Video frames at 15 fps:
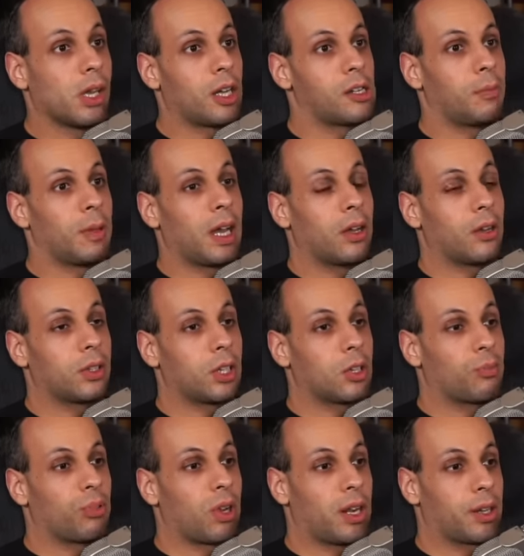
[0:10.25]
about their
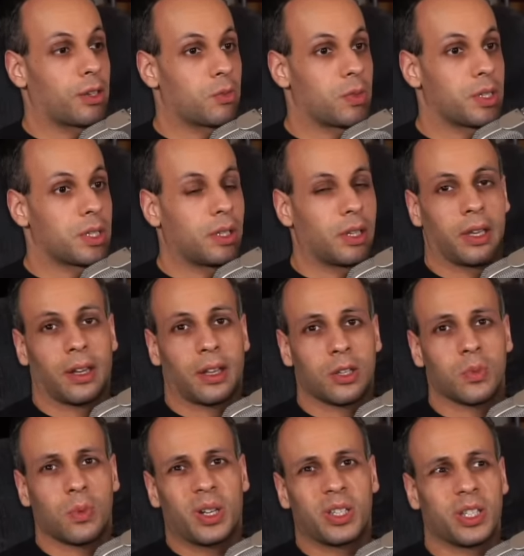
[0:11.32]
products recently. And I
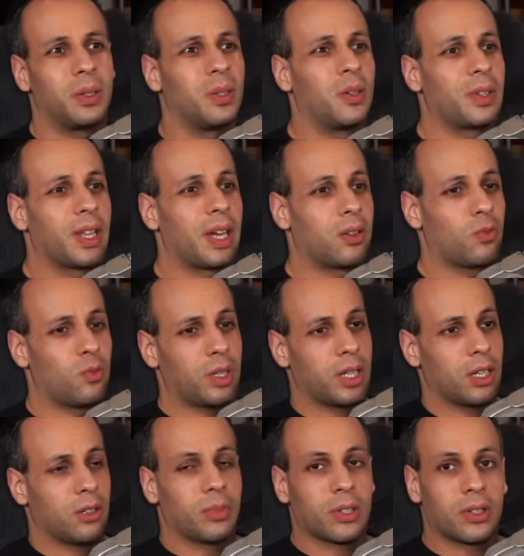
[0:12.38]
just wanted to go over that in a
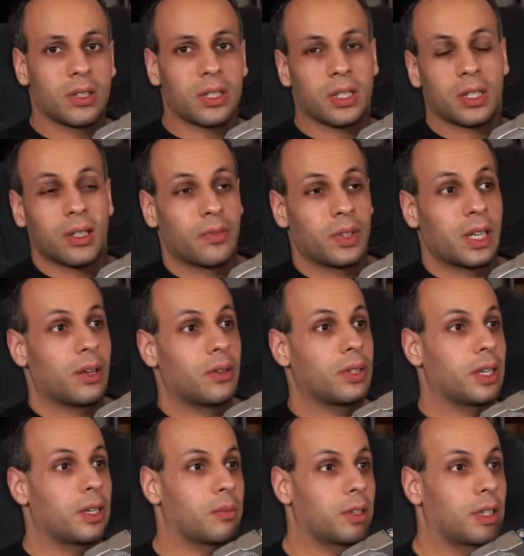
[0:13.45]
video because, you know, every now and
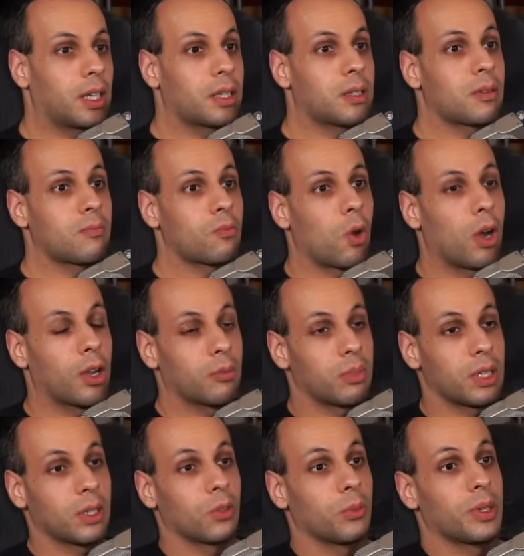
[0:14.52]
then I'm going to get something wrong and
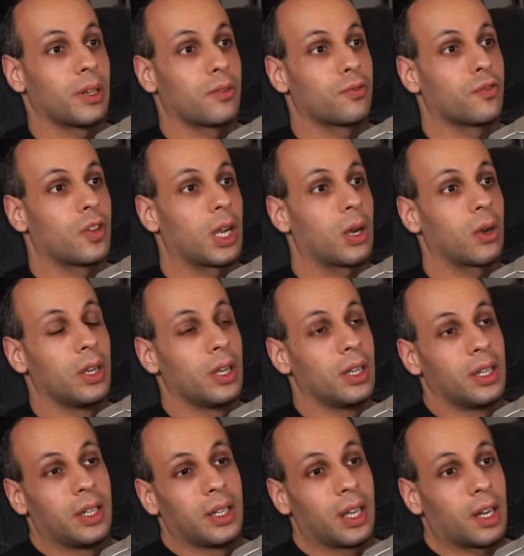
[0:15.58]
be a little bit unfair
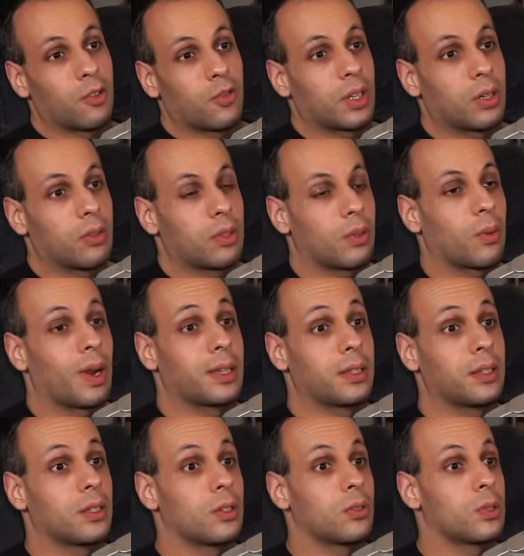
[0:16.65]
and I figured the right
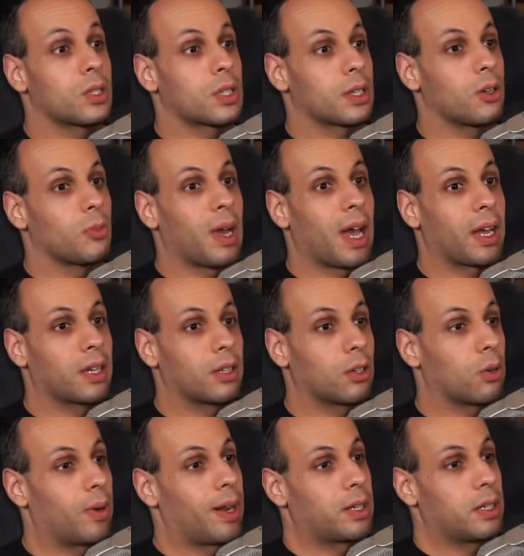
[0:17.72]
thing to do is to go back and
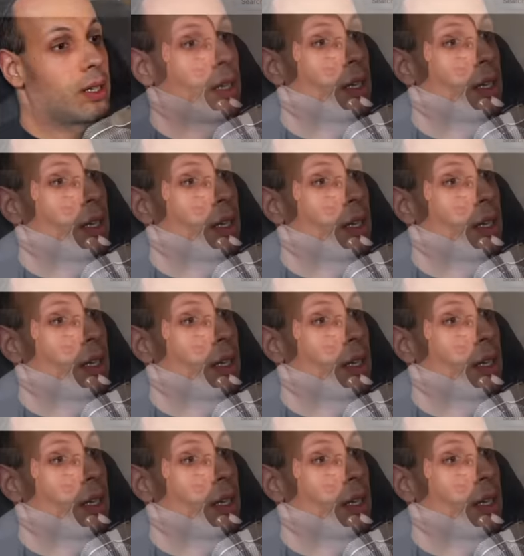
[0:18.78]
correct it.